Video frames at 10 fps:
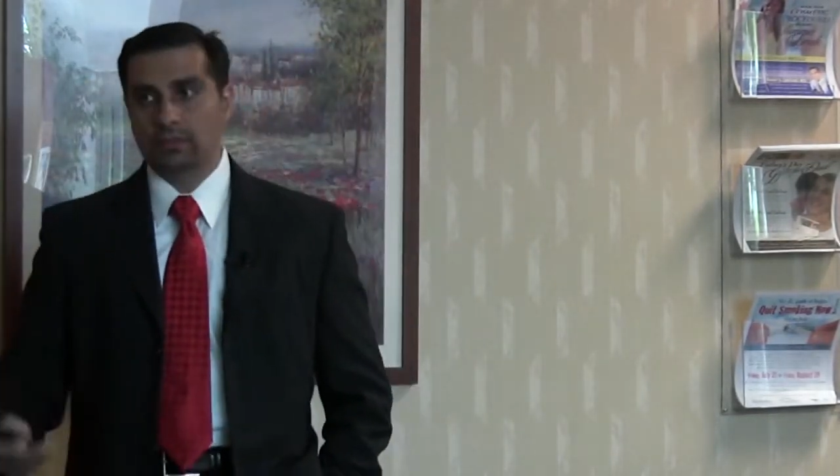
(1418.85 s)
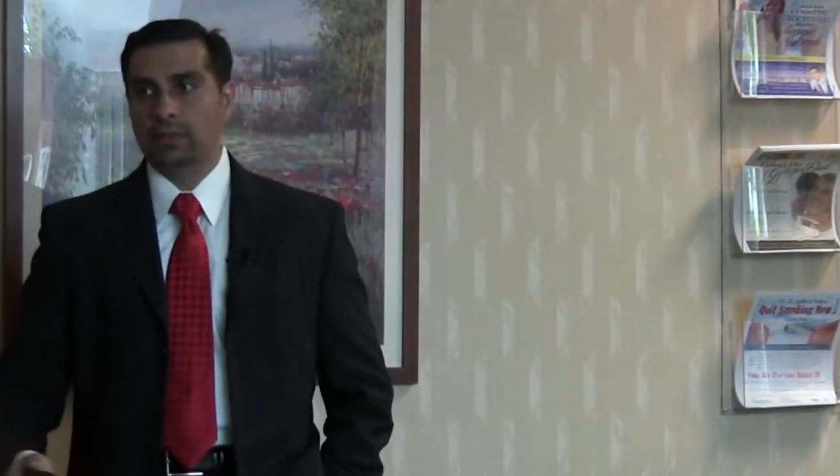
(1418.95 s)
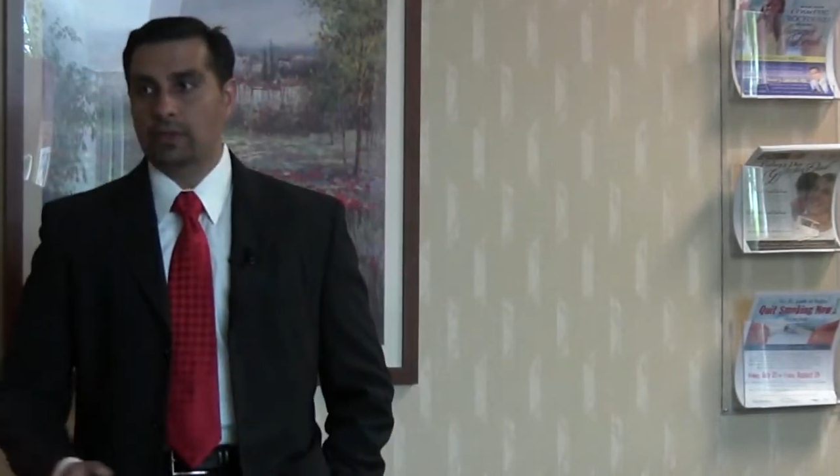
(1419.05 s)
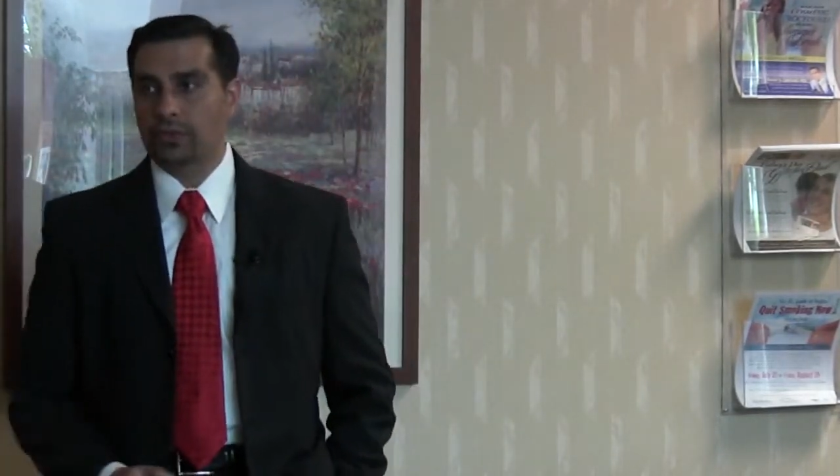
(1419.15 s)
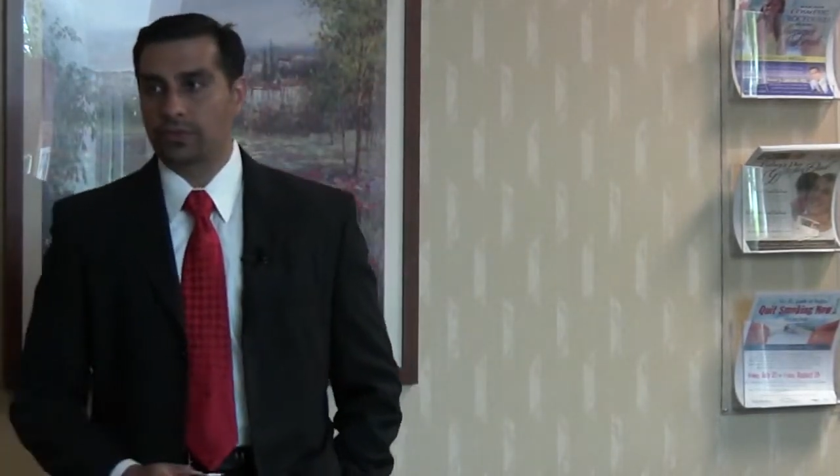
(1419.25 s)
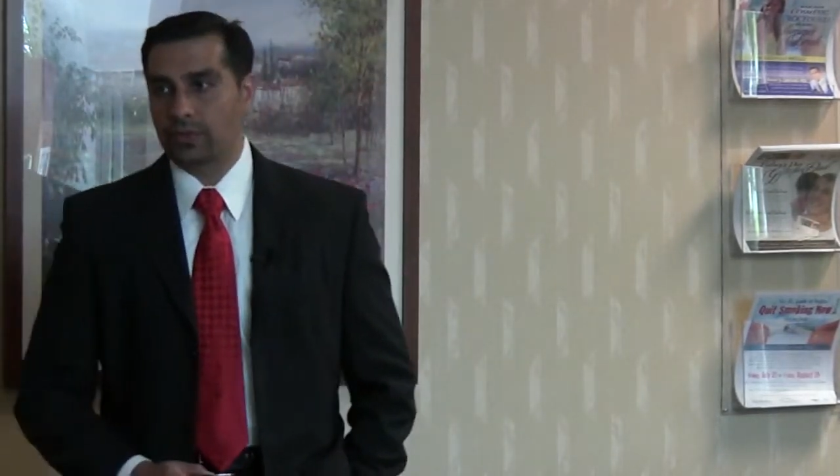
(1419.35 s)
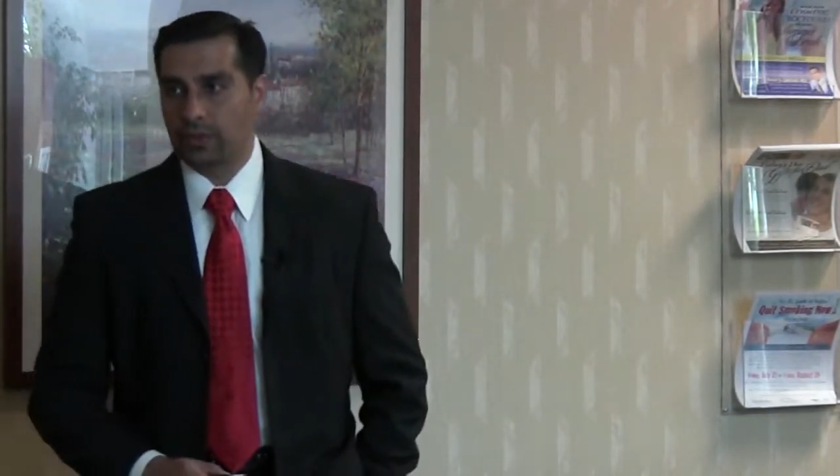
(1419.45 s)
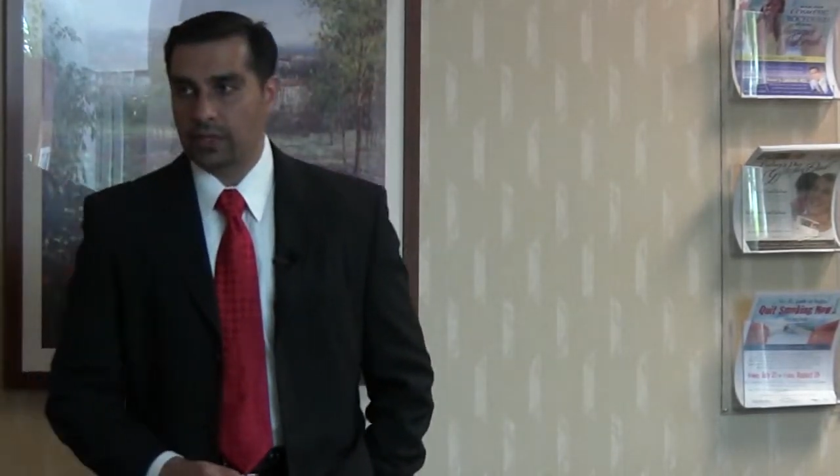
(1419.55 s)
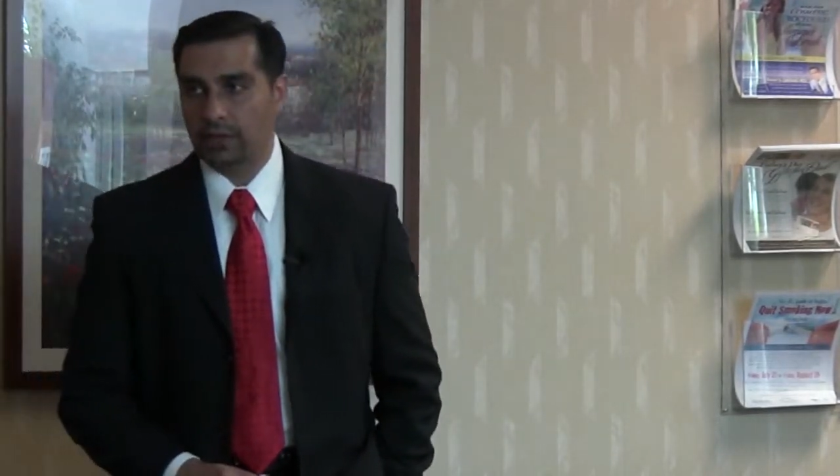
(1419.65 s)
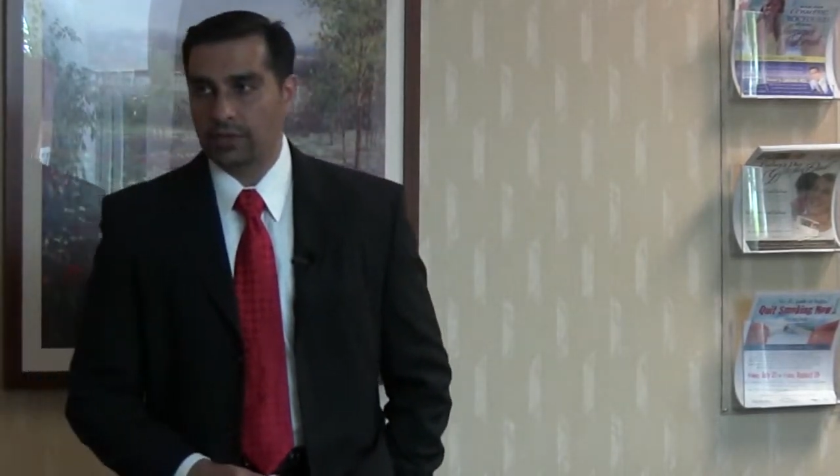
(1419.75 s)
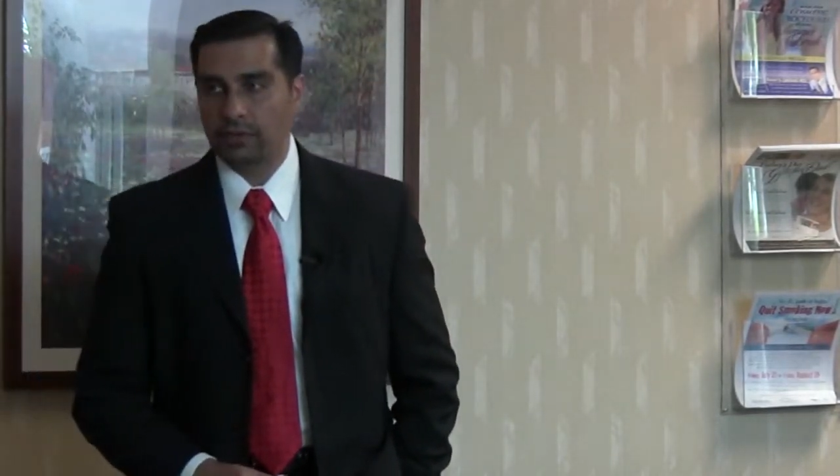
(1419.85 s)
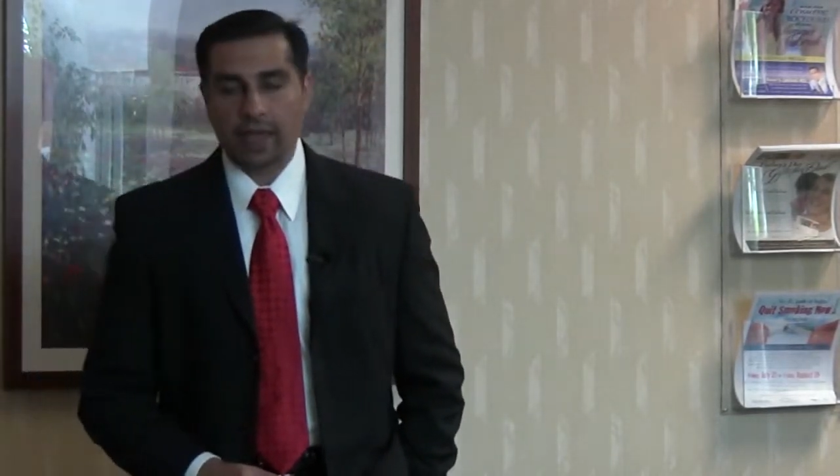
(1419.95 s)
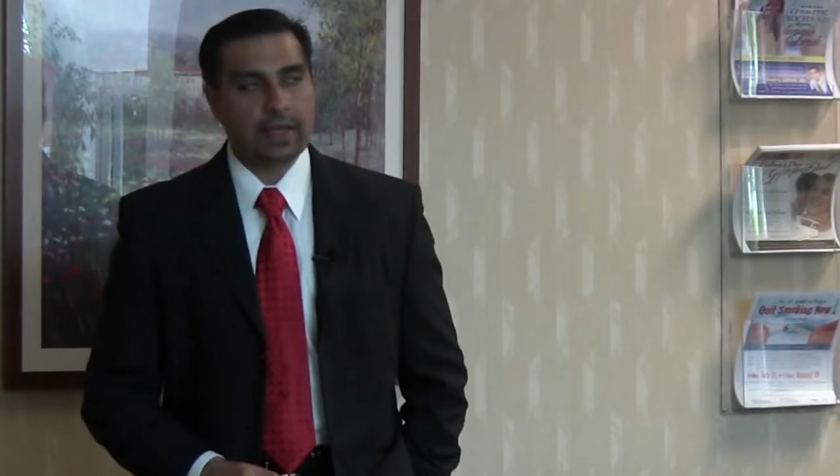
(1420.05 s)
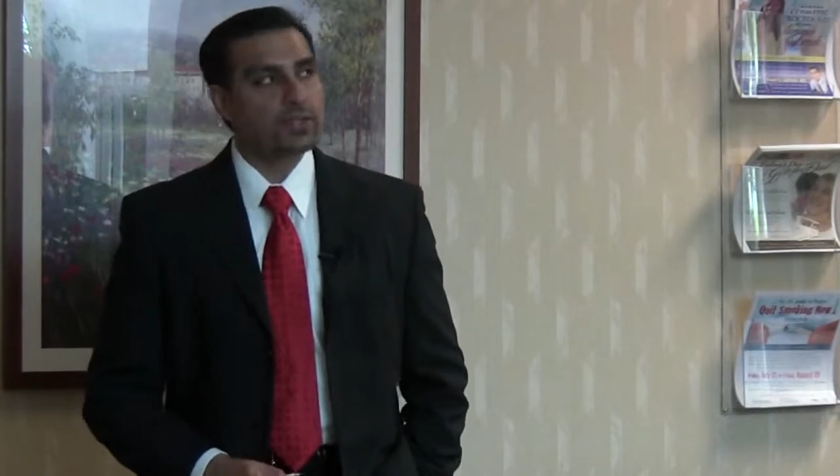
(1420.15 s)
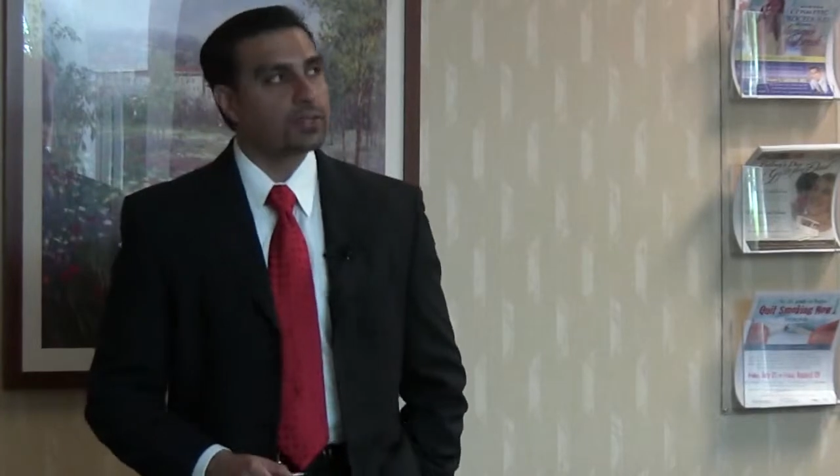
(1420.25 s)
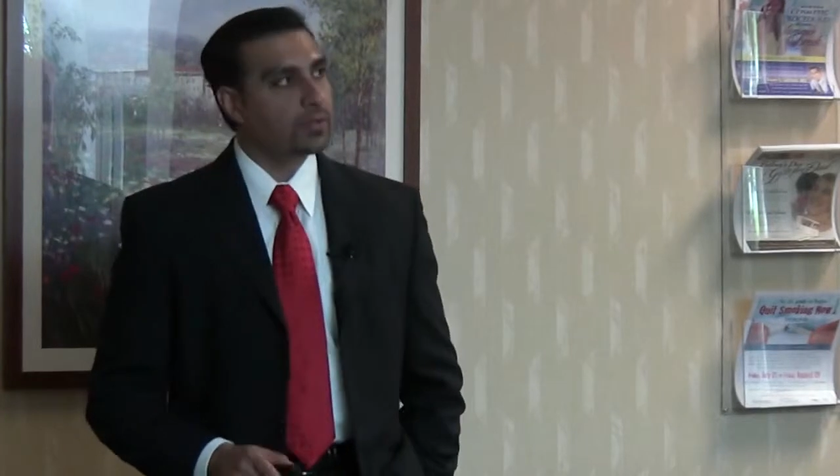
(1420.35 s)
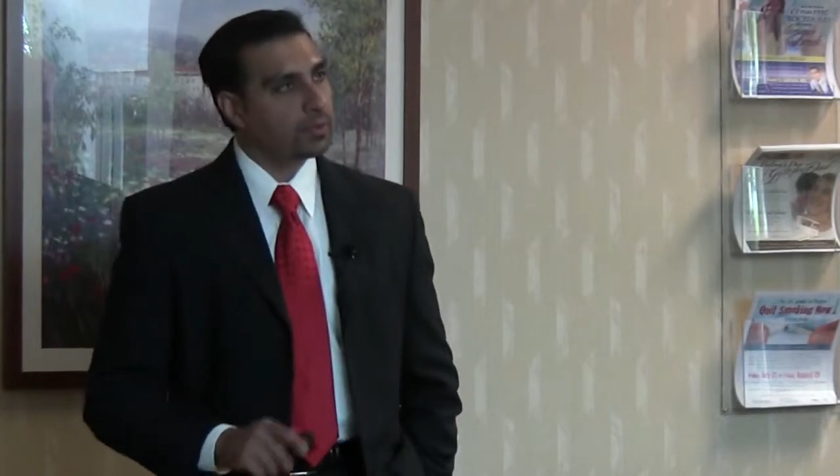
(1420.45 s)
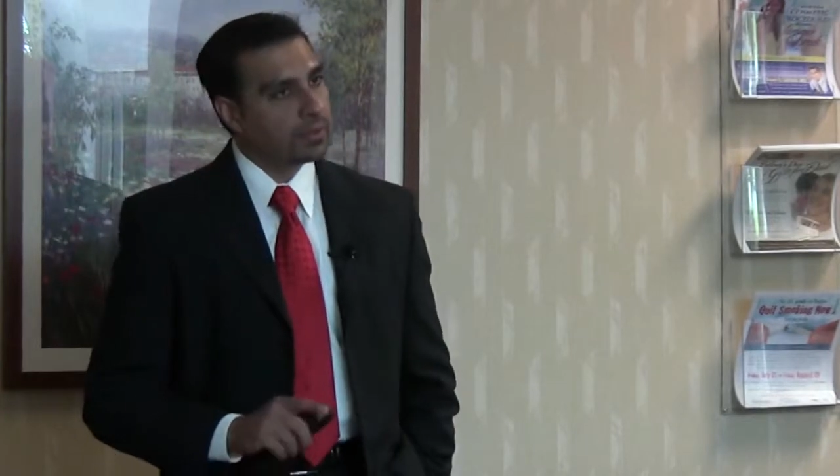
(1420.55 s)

you know, through the recovery faster,